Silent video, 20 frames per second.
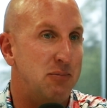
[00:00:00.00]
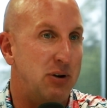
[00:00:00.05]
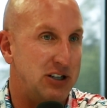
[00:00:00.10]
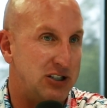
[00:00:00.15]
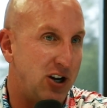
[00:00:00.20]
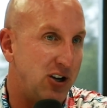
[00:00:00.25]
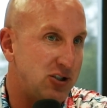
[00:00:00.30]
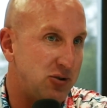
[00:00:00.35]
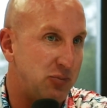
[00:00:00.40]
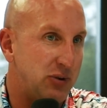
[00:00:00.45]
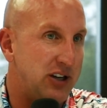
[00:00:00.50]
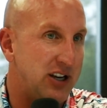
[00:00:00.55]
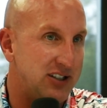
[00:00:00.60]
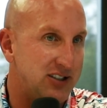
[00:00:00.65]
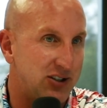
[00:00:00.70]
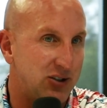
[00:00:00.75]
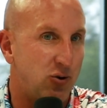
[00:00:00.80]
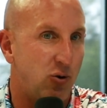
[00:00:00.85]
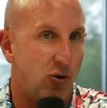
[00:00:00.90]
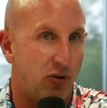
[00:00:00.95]
But it's also
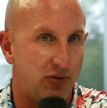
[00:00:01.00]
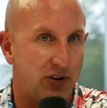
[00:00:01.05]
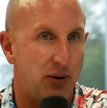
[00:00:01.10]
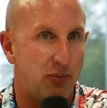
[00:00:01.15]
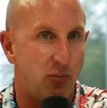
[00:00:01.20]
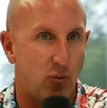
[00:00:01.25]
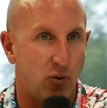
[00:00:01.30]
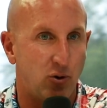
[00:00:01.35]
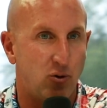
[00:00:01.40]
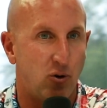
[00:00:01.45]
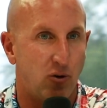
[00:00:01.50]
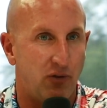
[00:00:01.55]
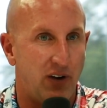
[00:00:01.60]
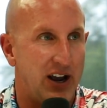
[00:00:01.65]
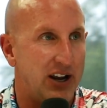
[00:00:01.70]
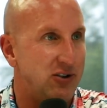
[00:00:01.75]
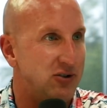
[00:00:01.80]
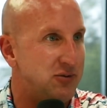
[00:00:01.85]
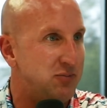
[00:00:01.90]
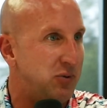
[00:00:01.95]
because the number one core
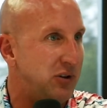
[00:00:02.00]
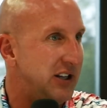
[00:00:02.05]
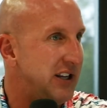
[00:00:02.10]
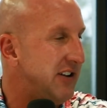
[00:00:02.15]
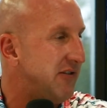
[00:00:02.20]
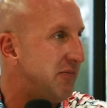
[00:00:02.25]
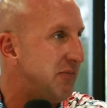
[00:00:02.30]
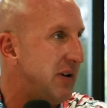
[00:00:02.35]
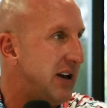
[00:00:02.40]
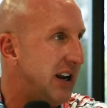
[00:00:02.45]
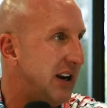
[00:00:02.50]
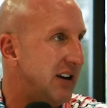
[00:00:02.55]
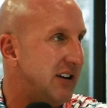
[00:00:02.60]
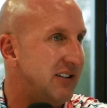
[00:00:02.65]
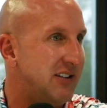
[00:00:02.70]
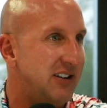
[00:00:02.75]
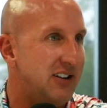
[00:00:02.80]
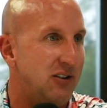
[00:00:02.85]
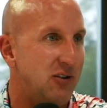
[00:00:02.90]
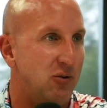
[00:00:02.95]
value is belief, man.
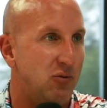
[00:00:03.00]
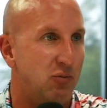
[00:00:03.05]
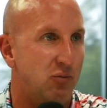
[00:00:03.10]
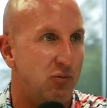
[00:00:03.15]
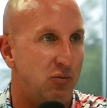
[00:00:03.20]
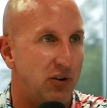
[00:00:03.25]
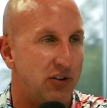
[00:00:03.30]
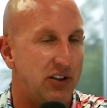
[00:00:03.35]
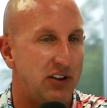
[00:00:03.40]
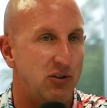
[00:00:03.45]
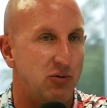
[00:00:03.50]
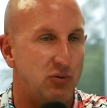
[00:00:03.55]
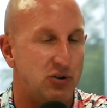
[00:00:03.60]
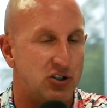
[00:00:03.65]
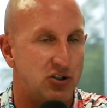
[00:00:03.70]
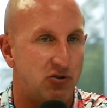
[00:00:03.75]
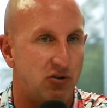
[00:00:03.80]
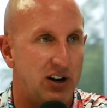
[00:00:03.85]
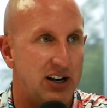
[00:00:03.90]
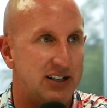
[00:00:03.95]
And, one thing that we
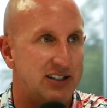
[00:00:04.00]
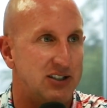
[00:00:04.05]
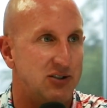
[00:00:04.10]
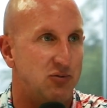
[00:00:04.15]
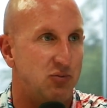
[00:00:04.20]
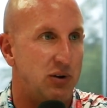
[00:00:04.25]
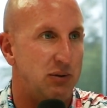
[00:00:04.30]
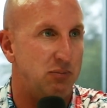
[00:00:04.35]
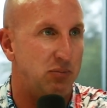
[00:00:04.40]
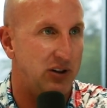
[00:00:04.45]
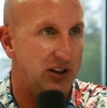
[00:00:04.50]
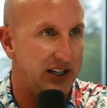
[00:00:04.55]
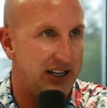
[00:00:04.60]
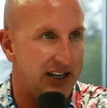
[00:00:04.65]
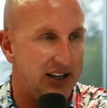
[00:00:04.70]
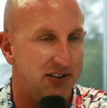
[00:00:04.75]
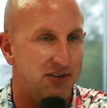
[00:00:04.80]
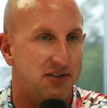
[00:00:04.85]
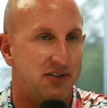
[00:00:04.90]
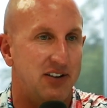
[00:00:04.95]
stress is we
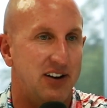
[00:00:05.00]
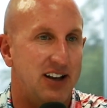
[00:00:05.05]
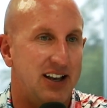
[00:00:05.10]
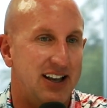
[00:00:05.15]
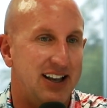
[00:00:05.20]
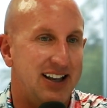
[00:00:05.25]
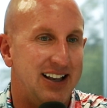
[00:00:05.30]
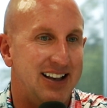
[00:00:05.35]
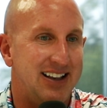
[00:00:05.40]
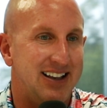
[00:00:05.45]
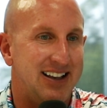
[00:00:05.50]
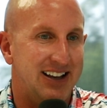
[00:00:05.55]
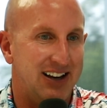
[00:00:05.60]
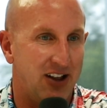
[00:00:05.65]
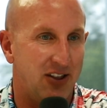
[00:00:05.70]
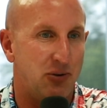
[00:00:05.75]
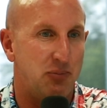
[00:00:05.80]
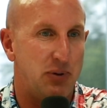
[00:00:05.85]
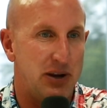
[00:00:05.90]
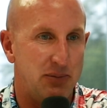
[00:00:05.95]
believe in
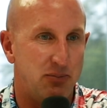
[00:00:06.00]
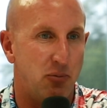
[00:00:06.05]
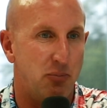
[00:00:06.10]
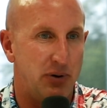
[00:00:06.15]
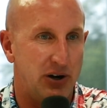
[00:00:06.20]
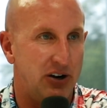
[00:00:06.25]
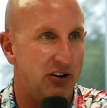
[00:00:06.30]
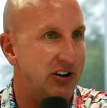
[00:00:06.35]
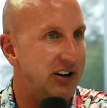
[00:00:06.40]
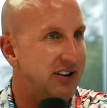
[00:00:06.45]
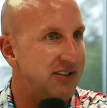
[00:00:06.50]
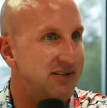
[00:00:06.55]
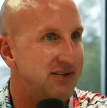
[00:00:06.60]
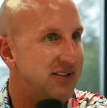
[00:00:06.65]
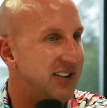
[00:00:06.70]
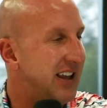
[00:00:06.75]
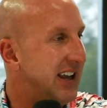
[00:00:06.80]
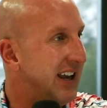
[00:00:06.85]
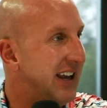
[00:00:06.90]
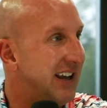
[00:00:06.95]
other people, period.
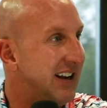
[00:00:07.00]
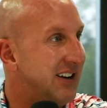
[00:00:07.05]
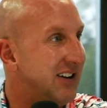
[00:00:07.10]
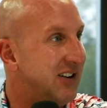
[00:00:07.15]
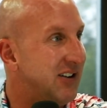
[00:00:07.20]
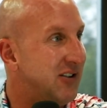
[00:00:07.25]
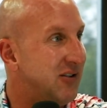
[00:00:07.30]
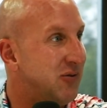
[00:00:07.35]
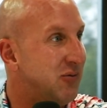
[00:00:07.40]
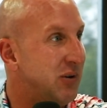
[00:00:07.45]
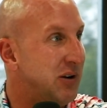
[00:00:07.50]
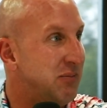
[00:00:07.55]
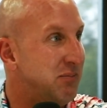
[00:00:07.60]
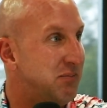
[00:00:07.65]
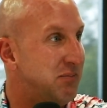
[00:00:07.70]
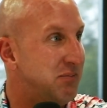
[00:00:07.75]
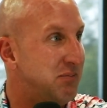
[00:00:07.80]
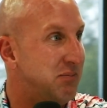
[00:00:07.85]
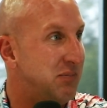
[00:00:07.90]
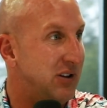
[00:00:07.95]
And we
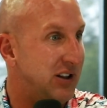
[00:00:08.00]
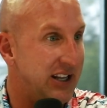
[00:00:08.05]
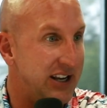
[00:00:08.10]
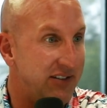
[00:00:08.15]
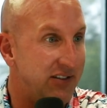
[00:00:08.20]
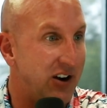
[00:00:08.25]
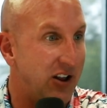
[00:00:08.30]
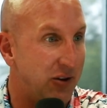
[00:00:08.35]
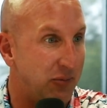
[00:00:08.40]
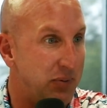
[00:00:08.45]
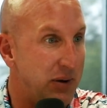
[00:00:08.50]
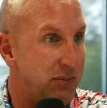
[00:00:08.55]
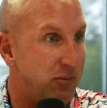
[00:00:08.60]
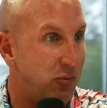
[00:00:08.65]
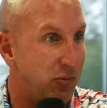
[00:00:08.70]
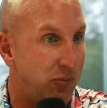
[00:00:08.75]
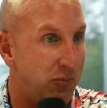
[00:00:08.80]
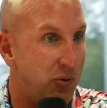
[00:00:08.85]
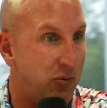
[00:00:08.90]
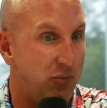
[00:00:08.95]
believe in other
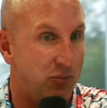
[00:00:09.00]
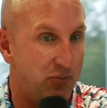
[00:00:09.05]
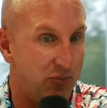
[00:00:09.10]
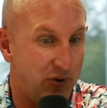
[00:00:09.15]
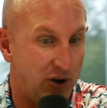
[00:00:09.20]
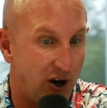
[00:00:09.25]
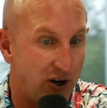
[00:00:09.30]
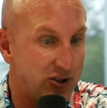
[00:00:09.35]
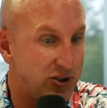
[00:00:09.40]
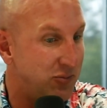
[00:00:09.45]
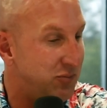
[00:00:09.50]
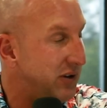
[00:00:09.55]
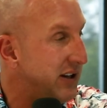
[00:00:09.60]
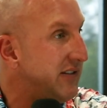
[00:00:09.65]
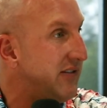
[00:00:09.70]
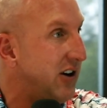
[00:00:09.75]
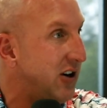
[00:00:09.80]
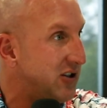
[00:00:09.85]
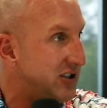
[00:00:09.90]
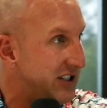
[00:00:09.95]
people, but we also
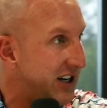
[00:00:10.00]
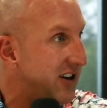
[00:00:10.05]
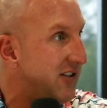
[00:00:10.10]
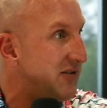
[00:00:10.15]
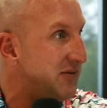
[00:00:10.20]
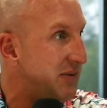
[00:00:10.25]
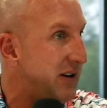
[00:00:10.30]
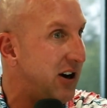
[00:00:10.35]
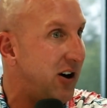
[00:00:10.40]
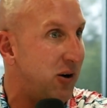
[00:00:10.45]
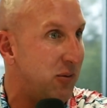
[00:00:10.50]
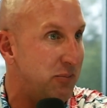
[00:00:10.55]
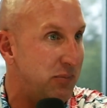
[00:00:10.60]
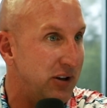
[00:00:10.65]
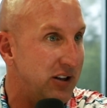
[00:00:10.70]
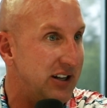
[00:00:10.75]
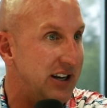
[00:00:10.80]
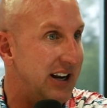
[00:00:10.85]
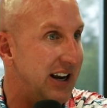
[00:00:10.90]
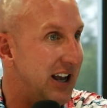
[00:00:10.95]
believe in ourselves, man, our
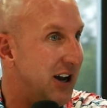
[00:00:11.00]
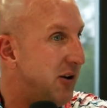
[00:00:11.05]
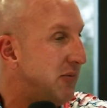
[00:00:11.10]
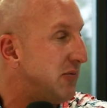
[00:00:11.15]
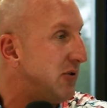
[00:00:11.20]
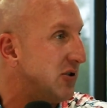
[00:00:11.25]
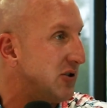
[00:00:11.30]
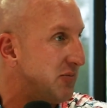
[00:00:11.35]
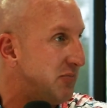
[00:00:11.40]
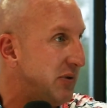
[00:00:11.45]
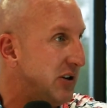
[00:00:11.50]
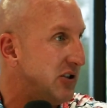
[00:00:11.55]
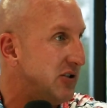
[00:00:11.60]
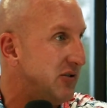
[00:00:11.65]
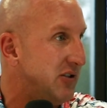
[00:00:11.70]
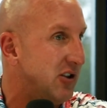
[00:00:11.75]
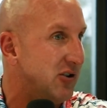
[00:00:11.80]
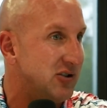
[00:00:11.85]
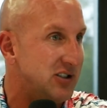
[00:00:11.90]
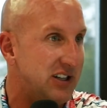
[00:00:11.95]
ability to help
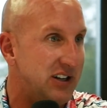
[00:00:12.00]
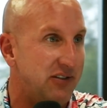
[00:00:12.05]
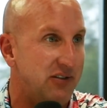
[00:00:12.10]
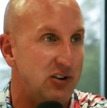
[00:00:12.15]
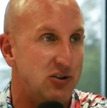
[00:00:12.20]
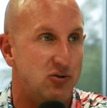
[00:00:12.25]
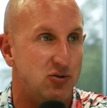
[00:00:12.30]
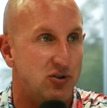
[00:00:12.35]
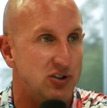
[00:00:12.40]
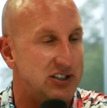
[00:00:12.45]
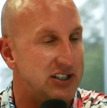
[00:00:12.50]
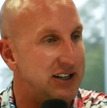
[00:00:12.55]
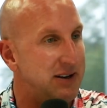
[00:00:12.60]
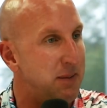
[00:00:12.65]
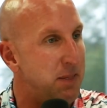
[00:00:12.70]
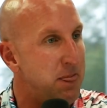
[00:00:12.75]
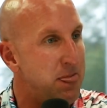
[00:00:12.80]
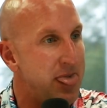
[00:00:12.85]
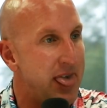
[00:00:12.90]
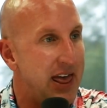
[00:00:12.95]
those individuals
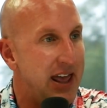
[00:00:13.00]
and